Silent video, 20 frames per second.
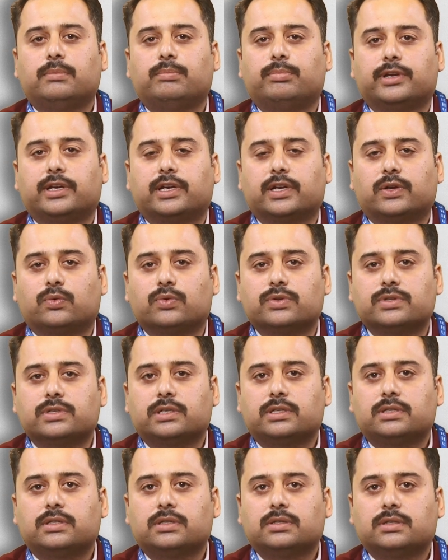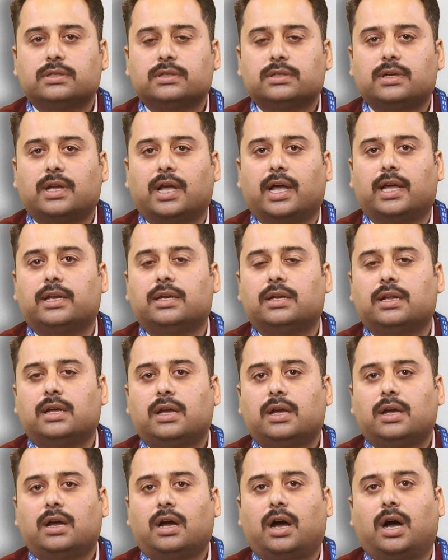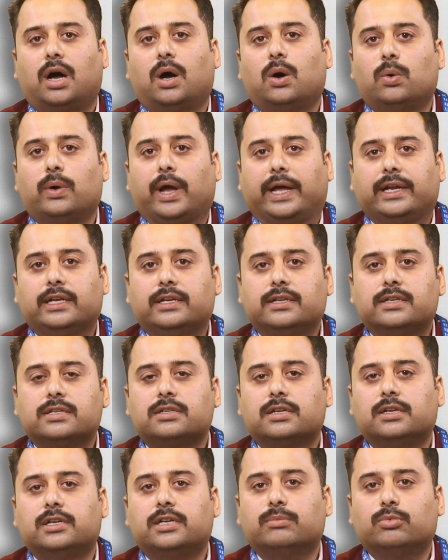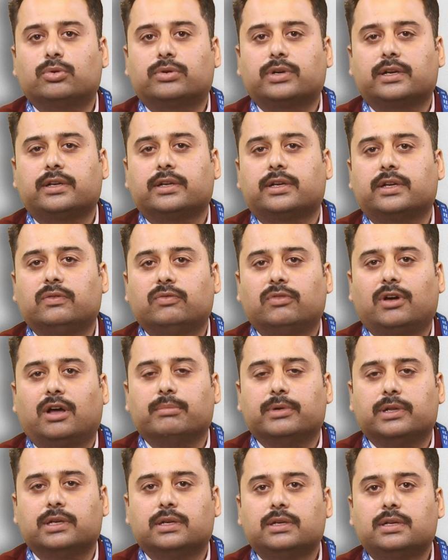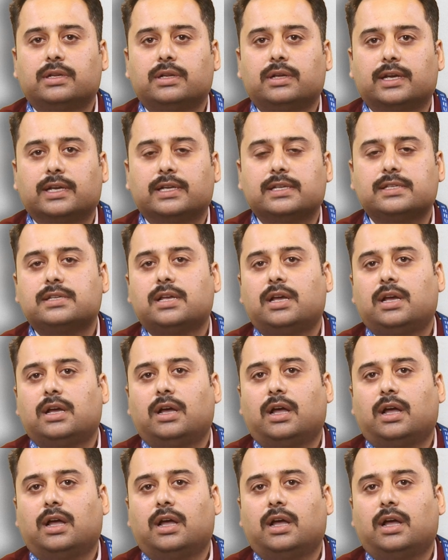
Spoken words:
prerequisite, and how an industrial democratic environment is